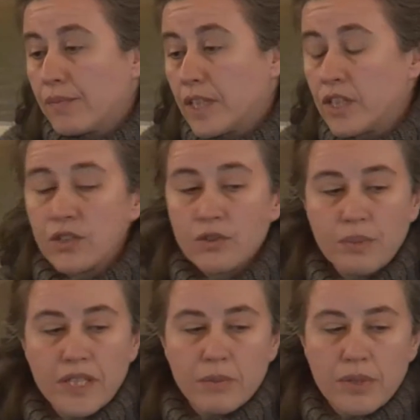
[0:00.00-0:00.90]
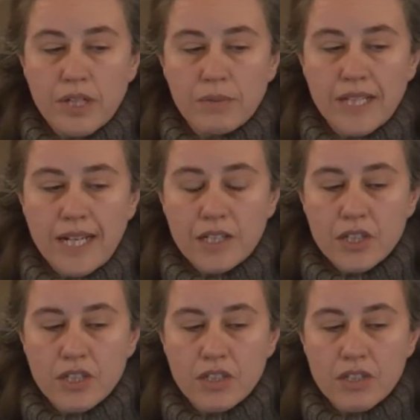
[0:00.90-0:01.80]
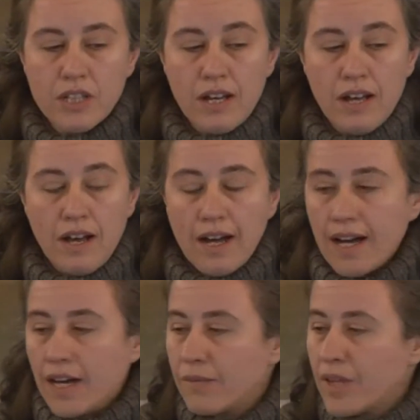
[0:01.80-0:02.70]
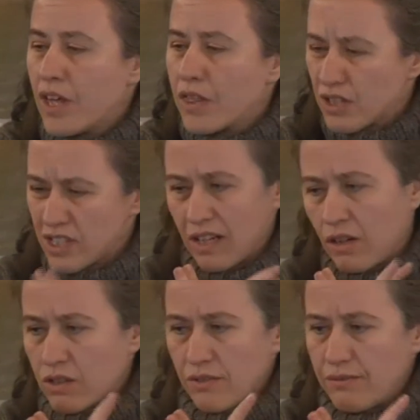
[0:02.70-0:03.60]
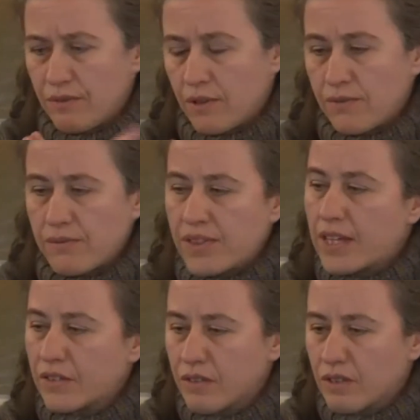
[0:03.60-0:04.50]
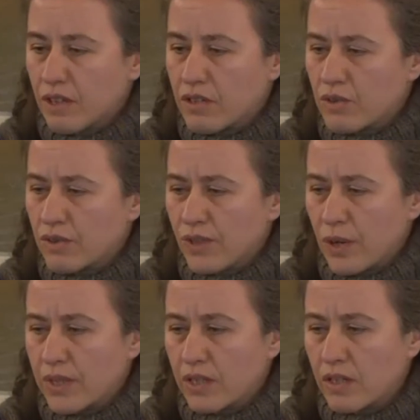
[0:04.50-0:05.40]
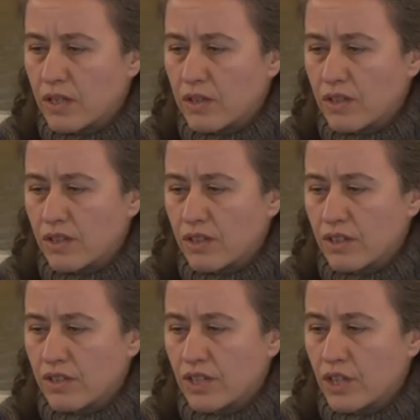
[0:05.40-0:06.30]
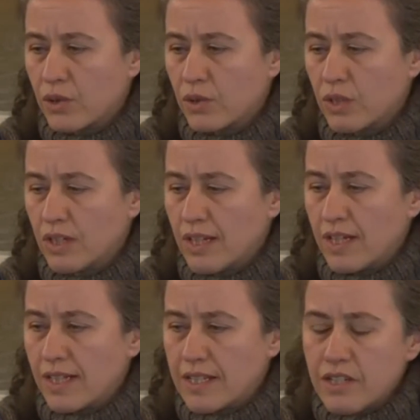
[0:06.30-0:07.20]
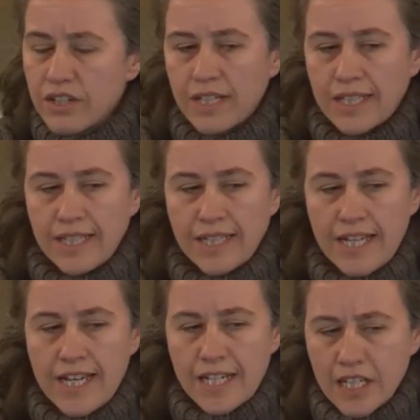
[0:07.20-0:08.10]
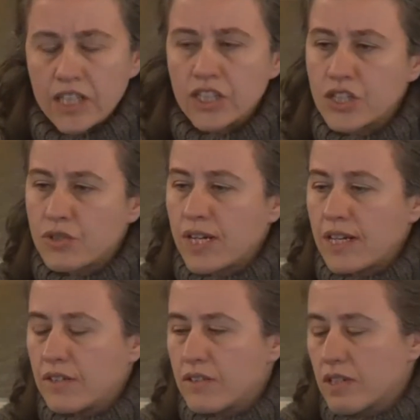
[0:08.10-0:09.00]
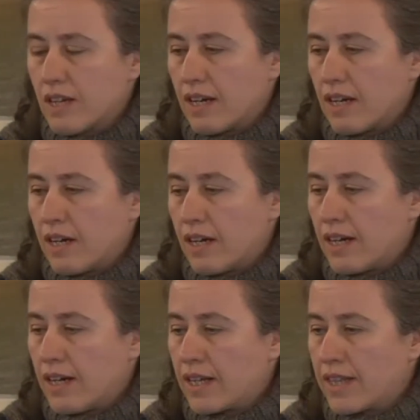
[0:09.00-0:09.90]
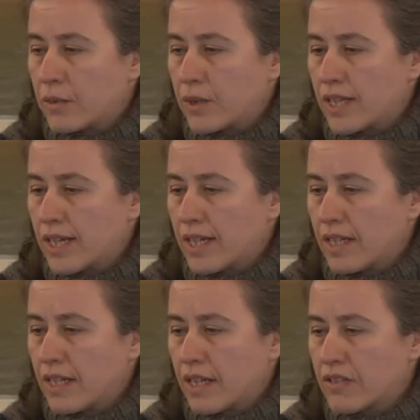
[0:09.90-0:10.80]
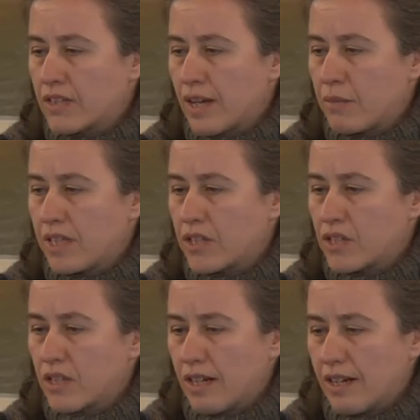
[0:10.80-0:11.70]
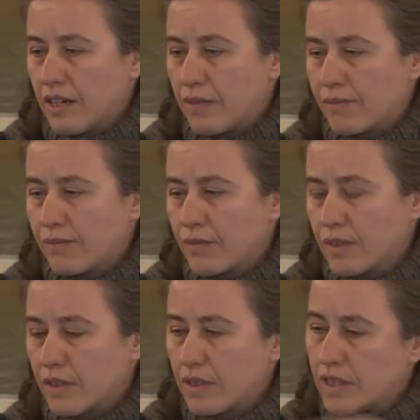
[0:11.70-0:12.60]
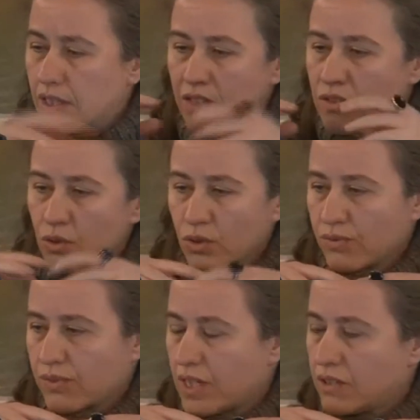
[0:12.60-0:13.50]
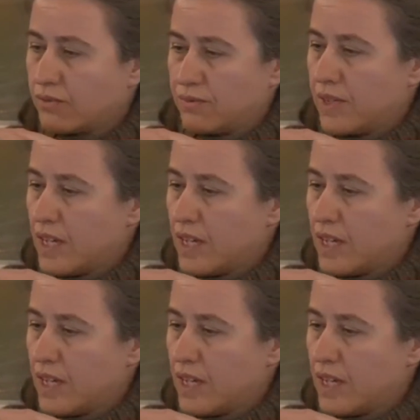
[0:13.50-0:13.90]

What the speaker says: European Parliament elections, there's a lot of things sort of going on. There are no necessarily clear trends that we can establish in a sort of kind of